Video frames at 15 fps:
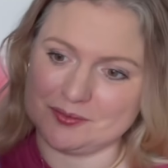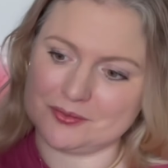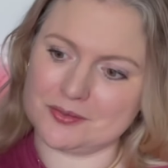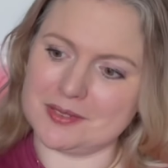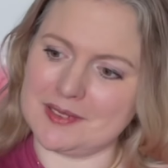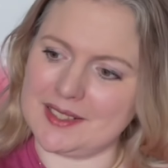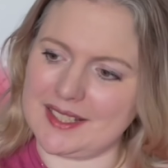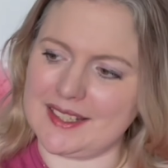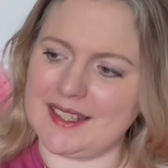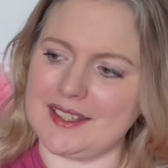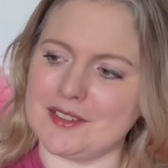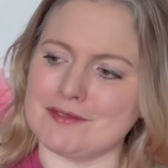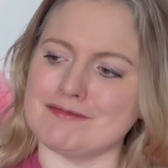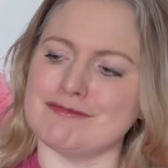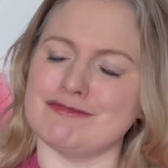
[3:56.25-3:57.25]

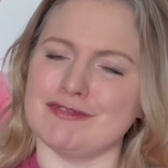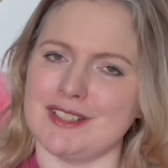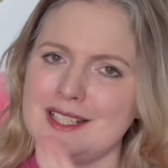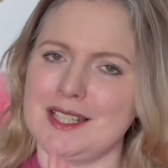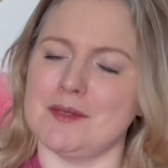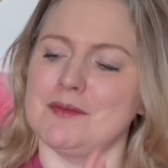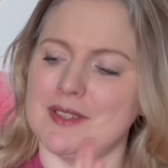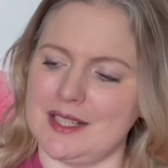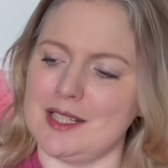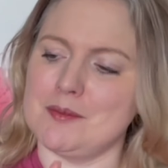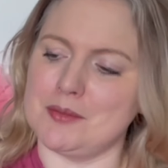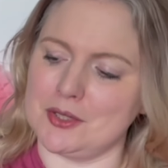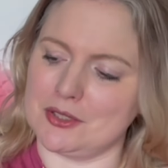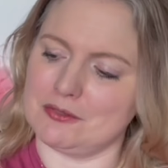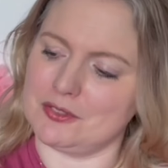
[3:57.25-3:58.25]
Really
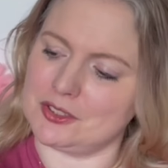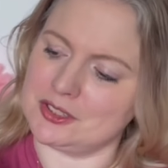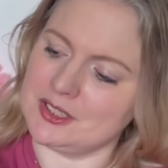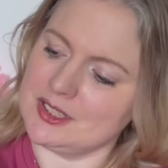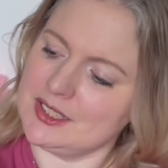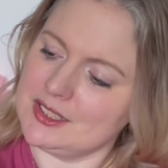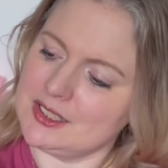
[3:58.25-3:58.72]
beautiful.